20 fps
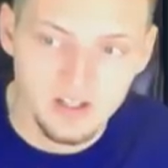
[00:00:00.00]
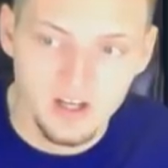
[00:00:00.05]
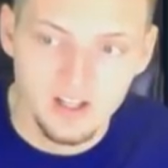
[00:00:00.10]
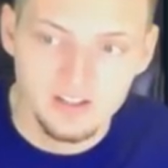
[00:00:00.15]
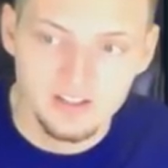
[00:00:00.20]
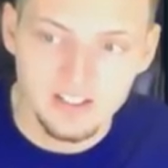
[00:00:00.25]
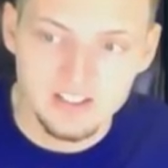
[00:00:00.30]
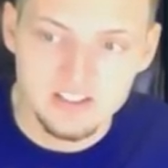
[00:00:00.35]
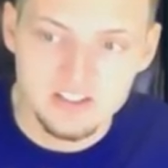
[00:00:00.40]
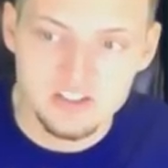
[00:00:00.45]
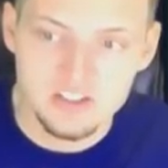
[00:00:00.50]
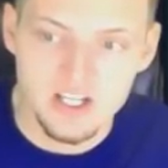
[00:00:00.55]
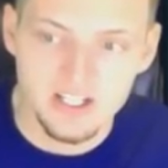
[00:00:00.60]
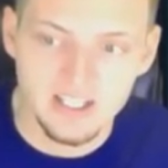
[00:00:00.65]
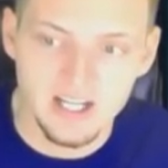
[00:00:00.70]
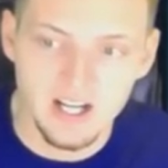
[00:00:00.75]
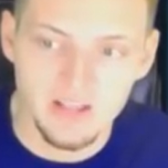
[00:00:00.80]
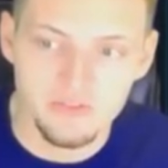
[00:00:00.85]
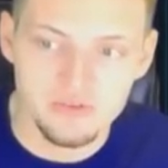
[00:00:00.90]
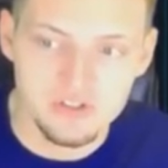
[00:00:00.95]
Let's
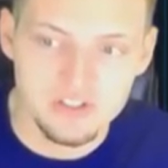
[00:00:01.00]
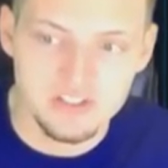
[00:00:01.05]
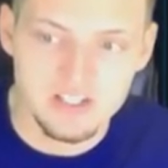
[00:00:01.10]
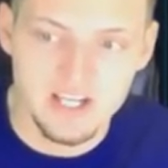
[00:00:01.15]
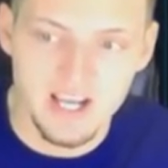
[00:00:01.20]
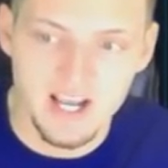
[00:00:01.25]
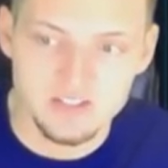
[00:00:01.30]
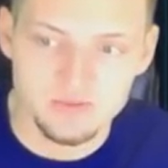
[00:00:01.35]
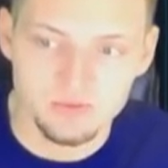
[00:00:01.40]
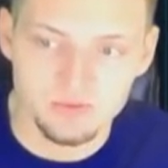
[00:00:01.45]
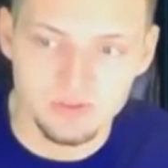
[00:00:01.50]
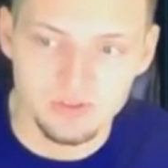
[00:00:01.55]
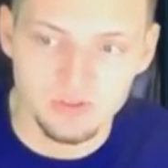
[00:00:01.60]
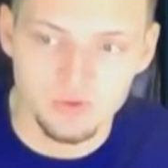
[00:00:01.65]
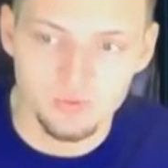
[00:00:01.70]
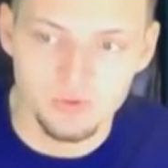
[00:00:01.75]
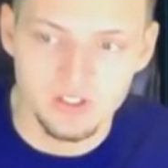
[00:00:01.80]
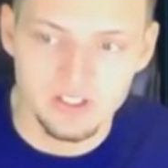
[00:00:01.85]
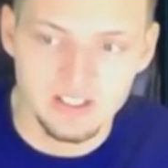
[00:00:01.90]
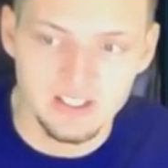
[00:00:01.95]
check out their stats really
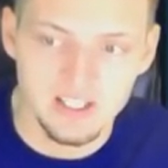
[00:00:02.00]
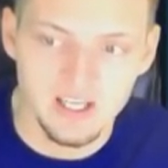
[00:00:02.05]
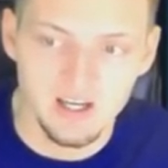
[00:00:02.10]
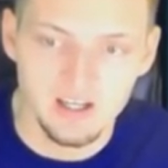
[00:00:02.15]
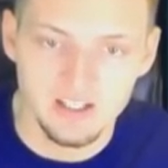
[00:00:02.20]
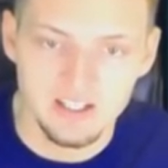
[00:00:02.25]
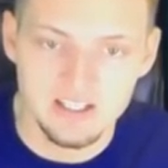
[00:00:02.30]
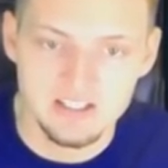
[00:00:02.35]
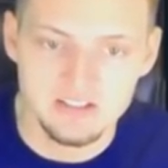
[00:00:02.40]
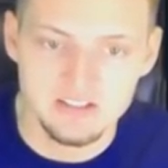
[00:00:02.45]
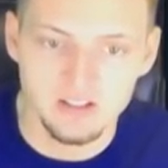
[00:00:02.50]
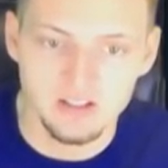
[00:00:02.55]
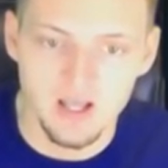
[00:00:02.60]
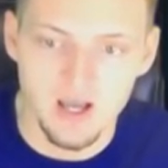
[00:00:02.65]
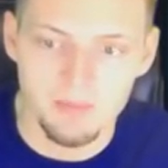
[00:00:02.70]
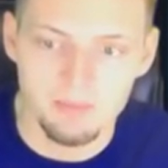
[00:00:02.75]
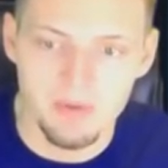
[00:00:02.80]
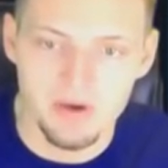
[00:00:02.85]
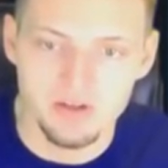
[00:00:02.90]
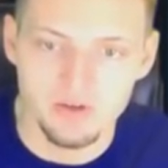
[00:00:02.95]
quick. Yeah, he's a
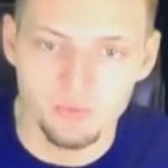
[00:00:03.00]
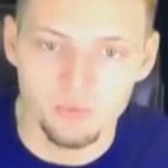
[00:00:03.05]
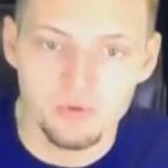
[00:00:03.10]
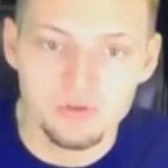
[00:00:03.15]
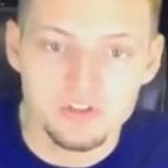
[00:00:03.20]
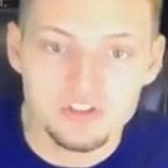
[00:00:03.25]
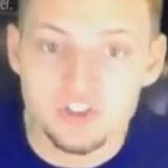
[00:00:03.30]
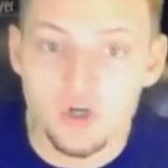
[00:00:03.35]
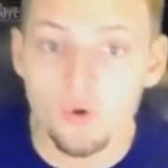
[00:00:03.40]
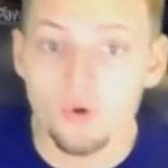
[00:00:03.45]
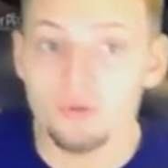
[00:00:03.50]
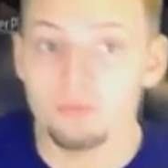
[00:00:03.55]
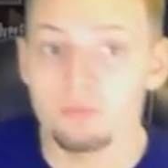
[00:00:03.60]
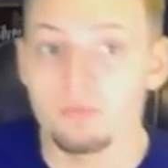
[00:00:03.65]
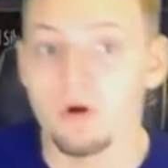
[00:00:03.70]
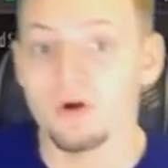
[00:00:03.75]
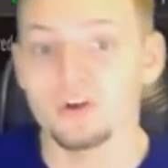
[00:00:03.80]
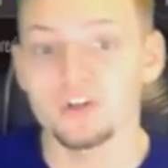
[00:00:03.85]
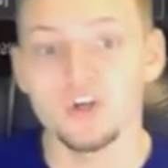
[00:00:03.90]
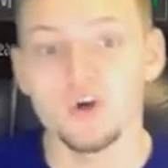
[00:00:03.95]
lot better. We'll just go with
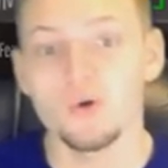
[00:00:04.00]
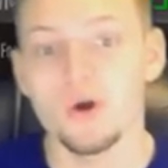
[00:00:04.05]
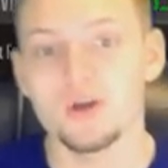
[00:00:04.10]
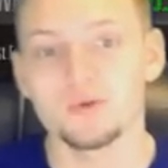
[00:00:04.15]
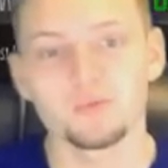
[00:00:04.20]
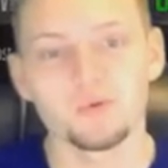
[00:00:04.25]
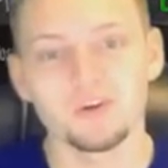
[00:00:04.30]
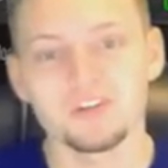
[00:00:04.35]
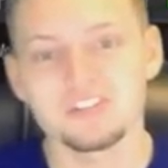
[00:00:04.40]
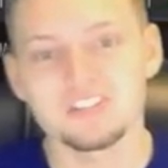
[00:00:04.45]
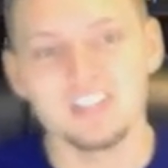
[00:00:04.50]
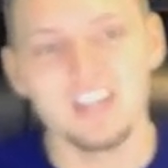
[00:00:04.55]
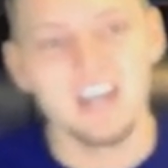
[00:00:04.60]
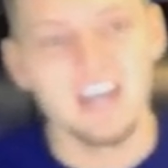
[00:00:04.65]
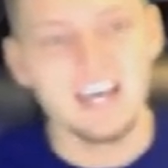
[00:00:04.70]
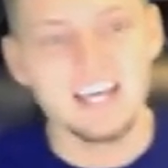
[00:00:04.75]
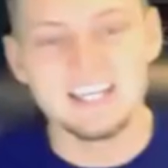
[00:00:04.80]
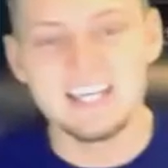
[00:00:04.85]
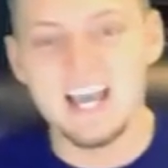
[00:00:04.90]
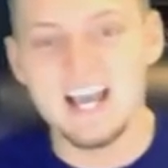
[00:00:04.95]
Mario Edwards.
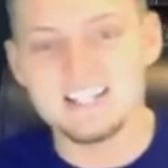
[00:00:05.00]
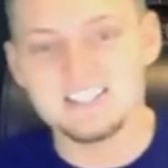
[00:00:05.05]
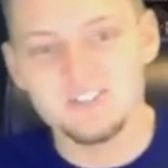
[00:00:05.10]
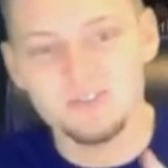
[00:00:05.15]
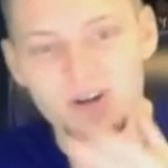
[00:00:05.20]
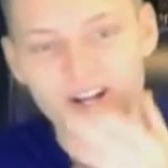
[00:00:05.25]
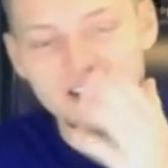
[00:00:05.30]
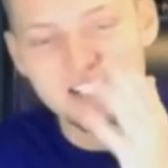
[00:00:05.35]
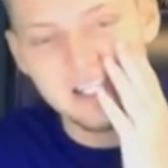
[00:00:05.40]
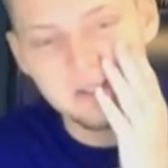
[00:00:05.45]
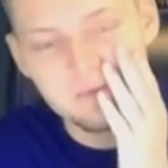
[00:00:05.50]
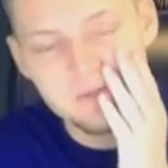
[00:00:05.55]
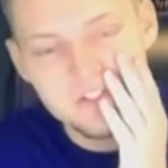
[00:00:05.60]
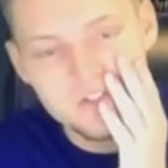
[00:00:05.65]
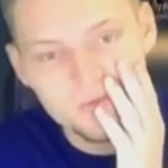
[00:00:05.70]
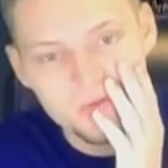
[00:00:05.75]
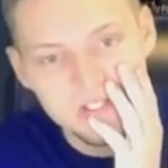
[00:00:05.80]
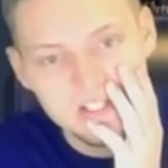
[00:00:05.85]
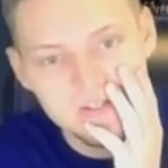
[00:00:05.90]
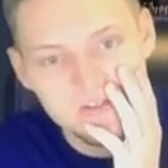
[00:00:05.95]
He has the right
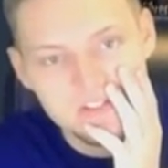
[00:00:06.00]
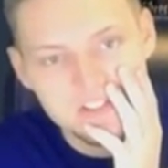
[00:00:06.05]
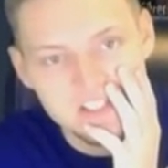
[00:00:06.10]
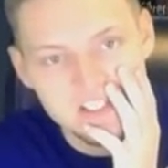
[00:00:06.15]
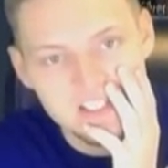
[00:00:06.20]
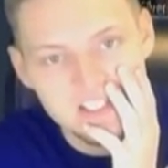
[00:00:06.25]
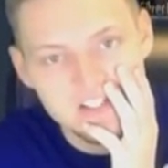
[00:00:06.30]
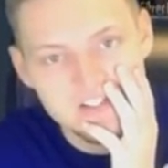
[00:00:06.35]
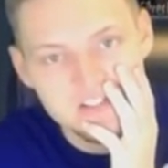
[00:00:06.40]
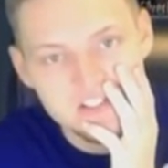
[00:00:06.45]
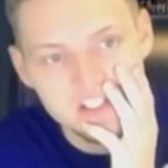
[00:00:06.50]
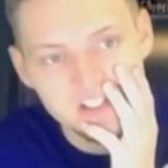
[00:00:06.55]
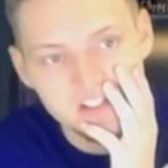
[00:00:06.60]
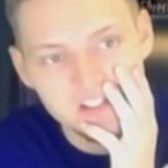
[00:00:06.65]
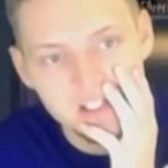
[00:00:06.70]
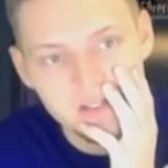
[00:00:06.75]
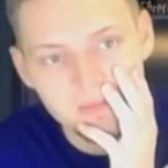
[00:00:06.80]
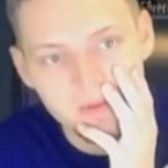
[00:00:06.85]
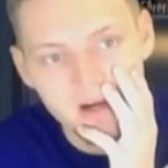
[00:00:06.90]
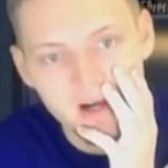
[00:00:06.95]
chemistry. He was sitting here
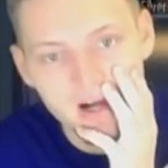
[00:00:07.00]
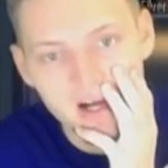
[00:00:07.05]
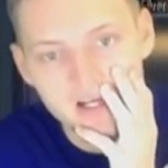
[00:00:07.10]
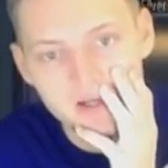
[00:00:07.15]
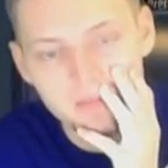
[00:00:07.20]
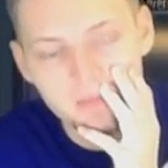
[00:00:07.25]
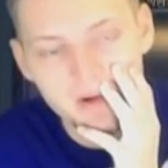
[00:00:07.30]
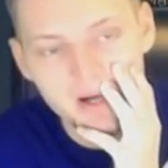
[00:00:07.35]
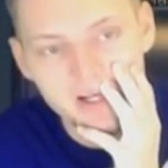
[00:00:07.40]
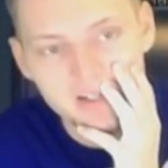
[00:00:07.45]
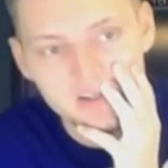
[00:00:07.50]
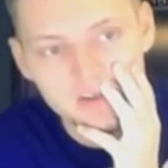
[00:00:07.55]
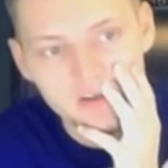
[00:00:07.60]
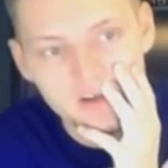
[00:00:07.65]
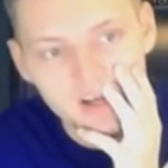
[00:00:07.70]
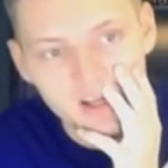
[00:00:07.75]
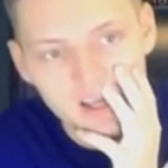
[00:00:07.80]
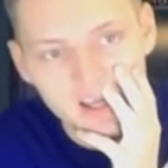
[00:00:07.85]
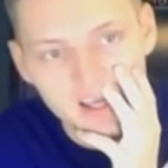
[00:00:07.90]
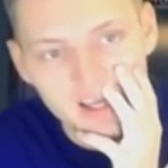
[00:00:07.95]
chilling in my item
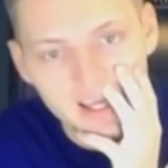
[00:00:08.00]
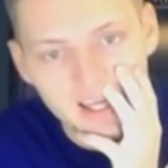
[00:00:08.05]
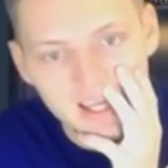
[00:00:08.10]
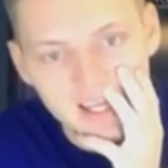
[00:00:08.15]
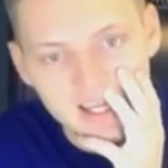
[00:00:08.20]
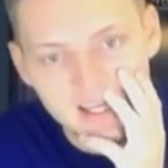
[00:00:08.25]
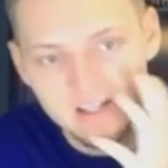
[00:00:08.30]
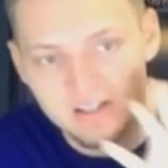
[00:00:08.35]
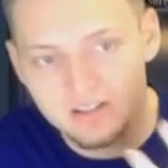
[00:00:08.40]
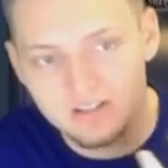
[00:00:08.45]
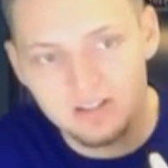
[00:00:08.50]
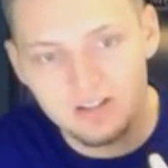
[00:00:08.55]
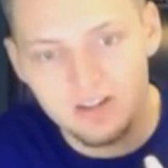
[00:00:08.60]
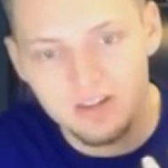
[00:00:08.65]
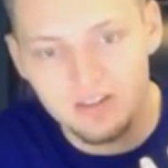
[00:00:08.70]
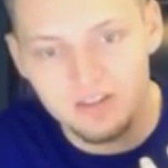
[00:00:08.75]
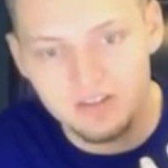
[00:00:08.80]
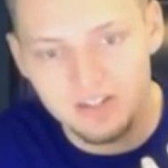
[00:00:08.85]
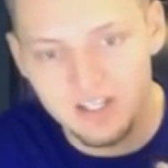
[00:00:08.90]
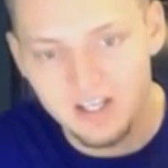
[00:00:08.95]
binder. And
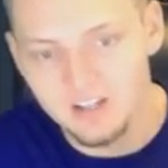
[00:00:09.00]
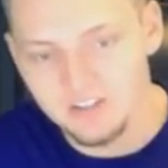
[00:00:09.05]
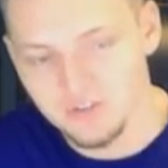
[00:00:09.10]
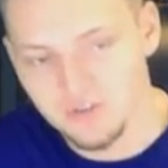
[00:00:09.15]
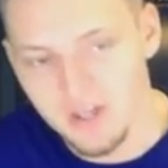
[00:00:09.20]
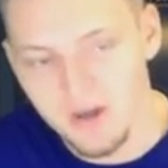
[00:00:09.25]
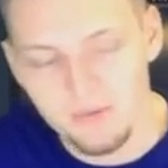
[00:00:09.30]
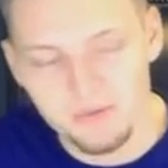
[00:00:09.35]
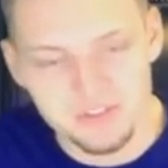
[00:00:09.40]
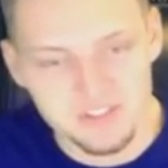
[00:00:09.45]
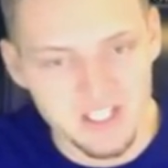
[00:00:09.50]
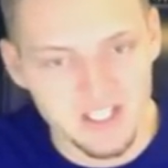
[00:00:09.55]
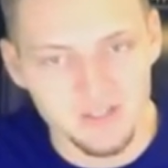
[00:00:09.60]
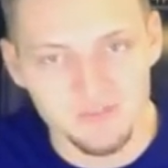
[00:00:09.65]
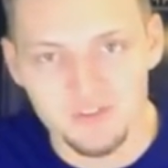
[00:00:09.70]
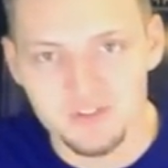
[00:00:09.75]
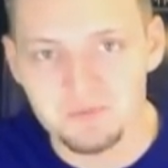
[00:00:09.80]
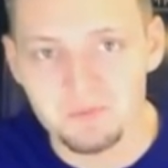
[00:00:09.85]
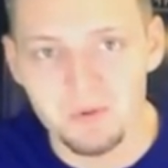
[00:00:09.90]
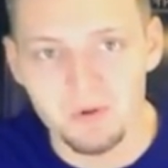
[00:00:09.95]
yeah, so that was kind
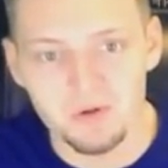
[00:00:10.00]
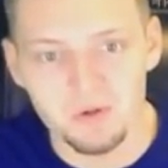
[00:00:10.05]
of a spur of the